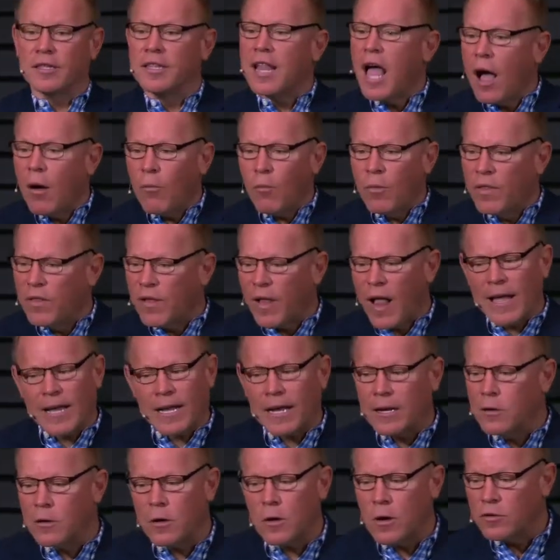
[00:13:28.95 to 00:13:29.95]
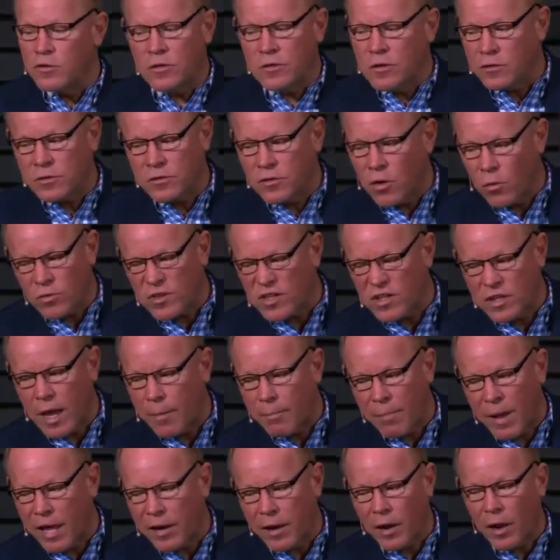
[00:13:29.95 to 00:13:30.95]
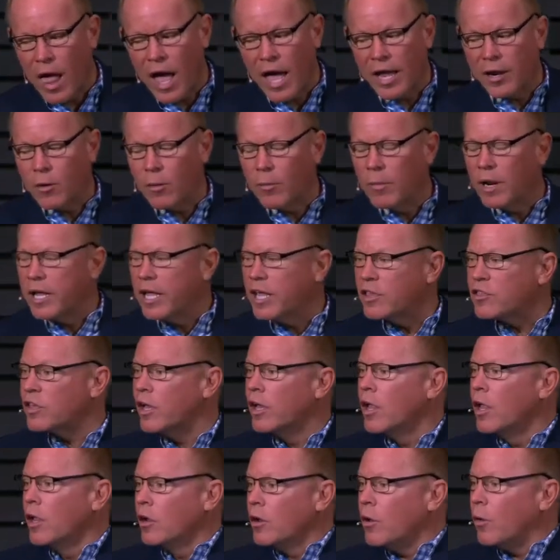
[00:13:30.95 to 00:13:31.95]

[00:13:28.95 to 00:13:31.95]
not with like, oh, just don't step out of line or I'm going to get you.